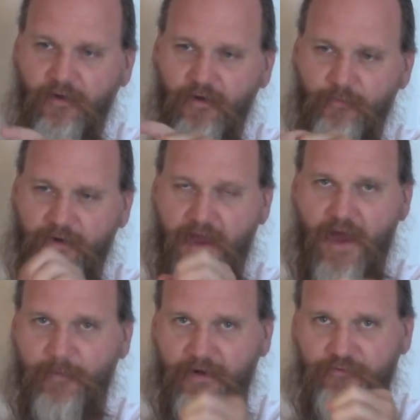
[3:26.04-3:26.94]
But
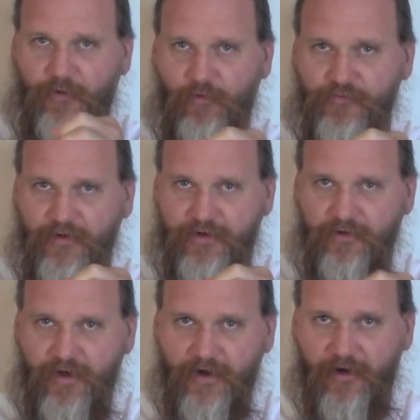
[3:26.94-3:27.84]
yeah, I mean, it's almost like
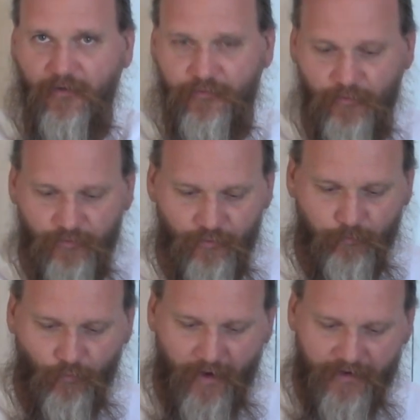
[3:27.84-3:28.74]
you got to cut through a little
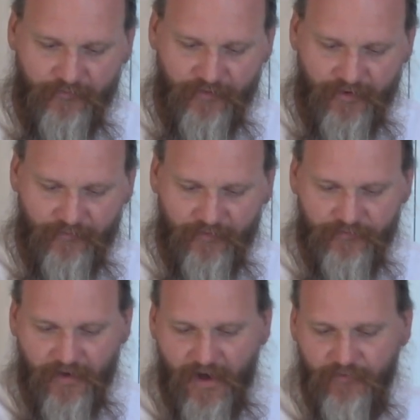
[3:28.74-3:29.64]
branch to get
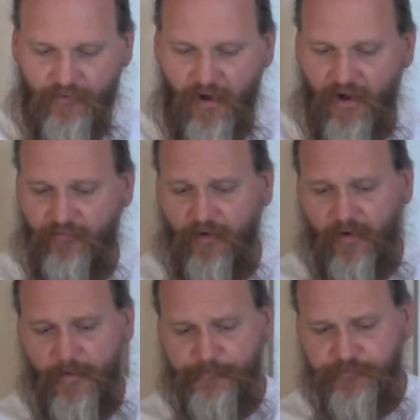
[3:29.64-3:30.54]
these guys off.
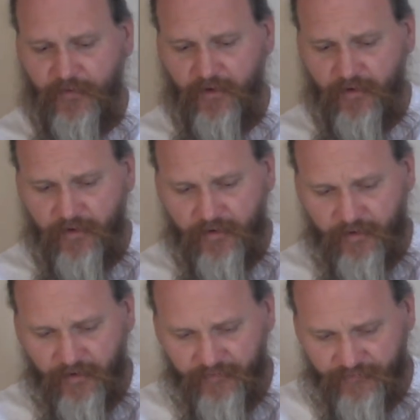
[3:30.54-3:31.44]

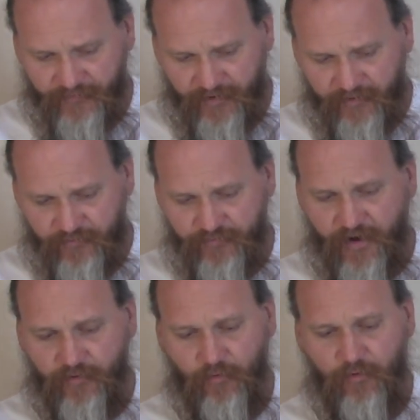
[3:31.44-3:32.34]
Because in
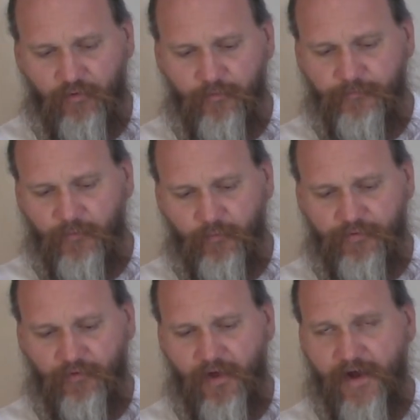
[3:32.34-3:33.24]
general,
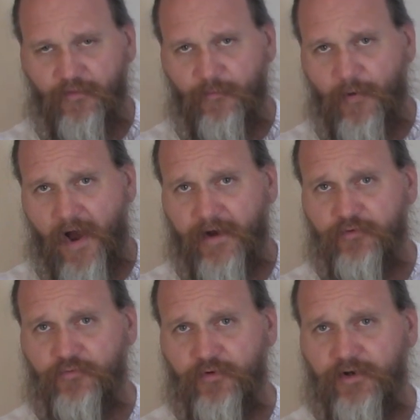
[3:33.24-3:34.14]
with a lot of the
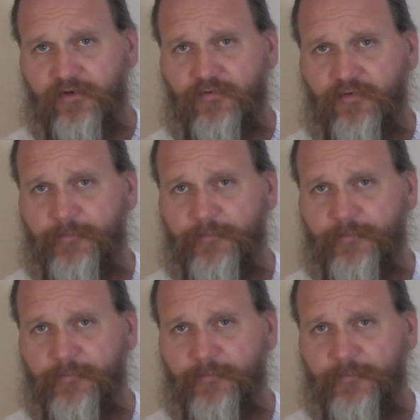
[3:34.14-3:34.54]
pine trees,